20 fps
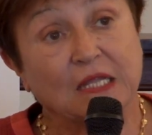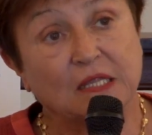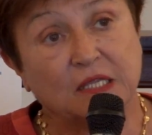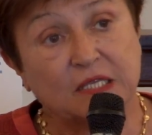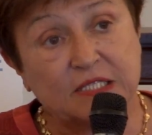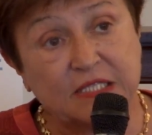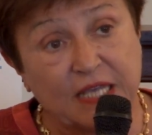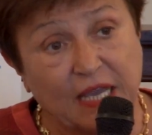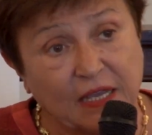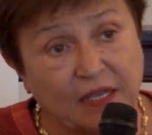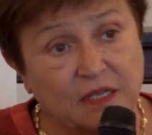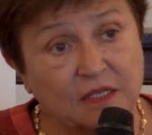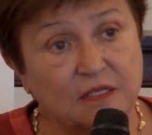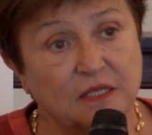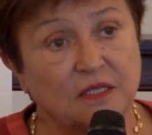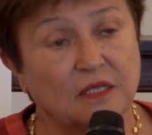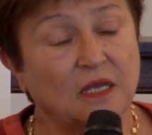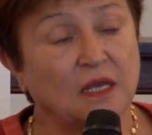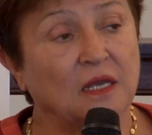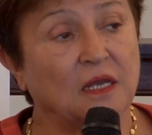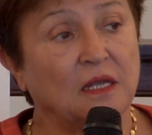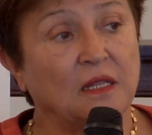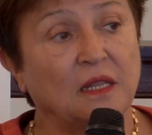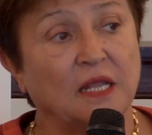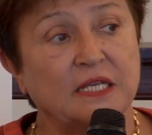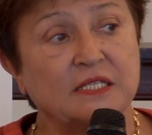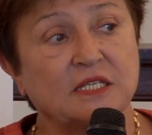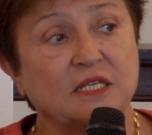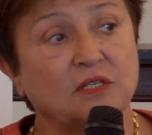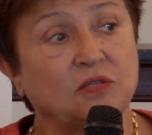The second
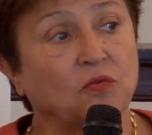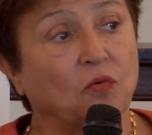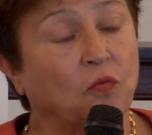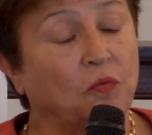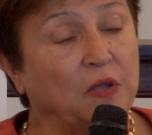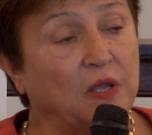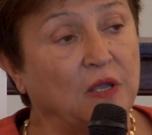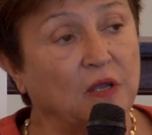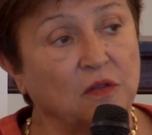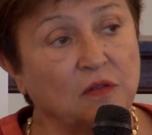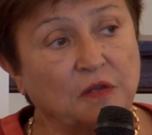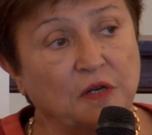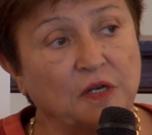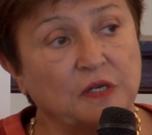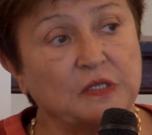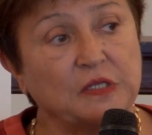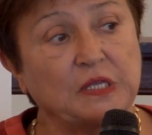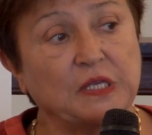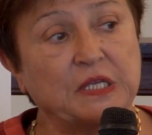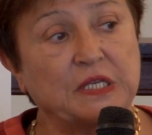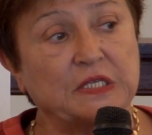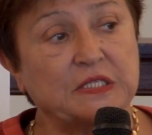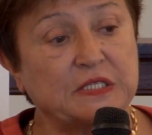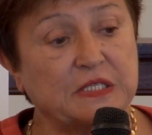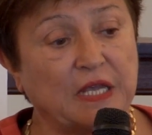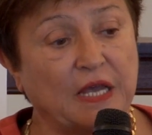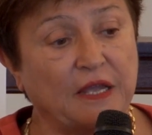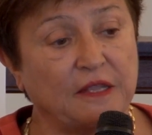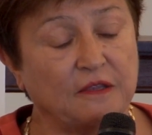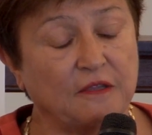lesson we learned is
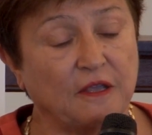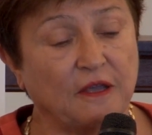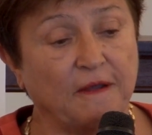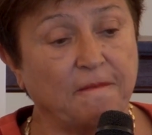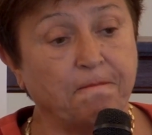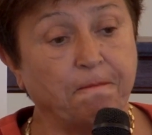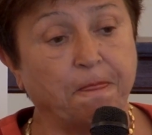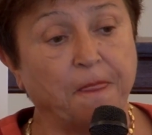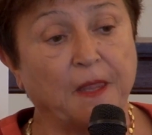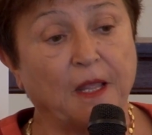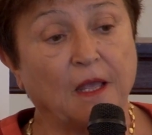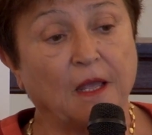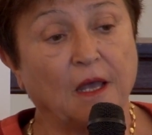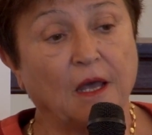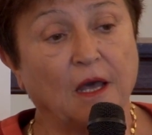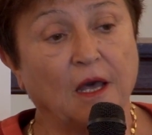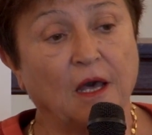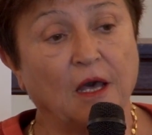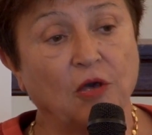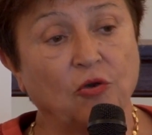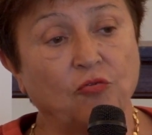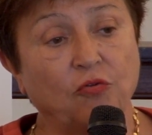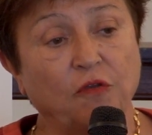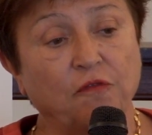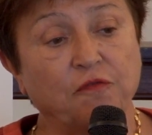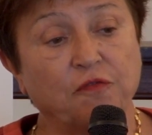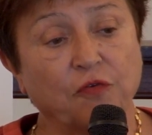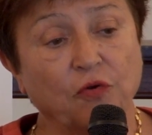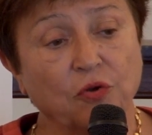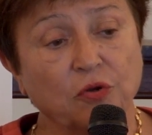that
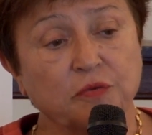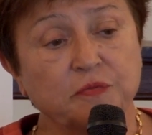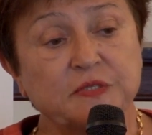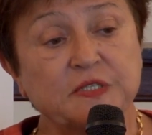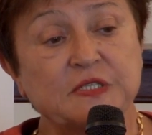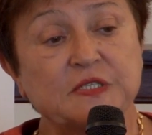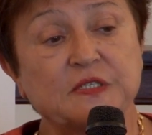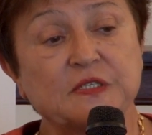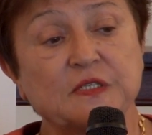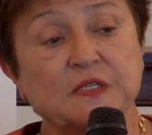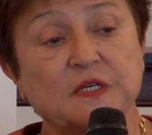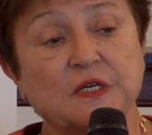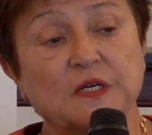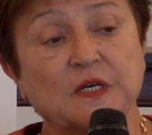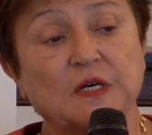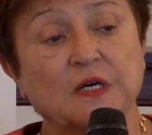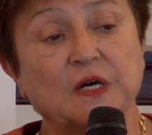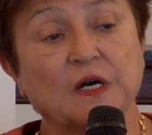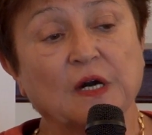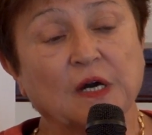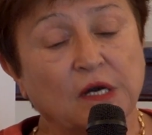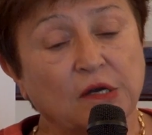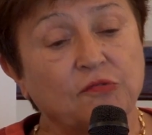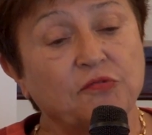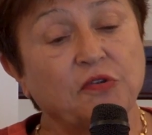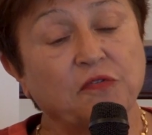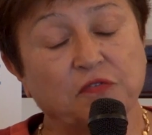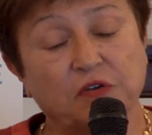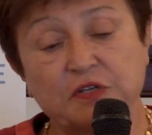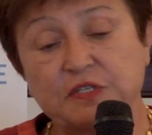reforms are
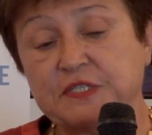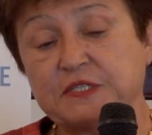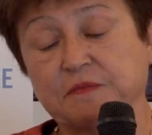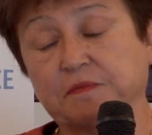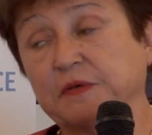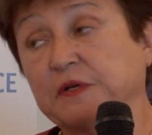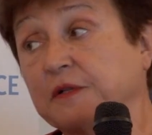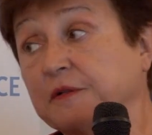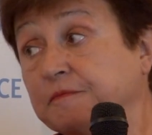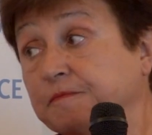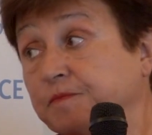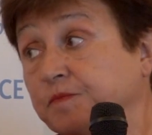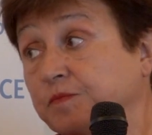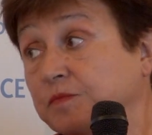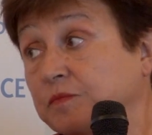reversible.